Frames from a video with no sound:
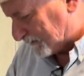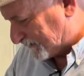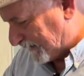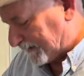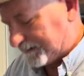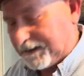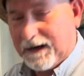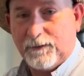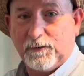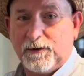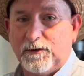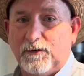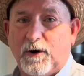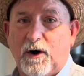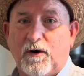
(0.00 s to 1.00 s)
take that
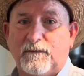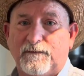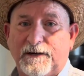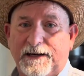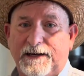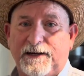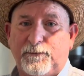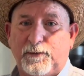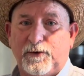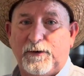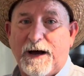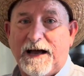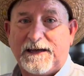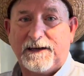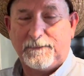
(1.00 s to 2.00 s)
roux over any roux
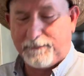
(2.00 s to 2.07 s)
I can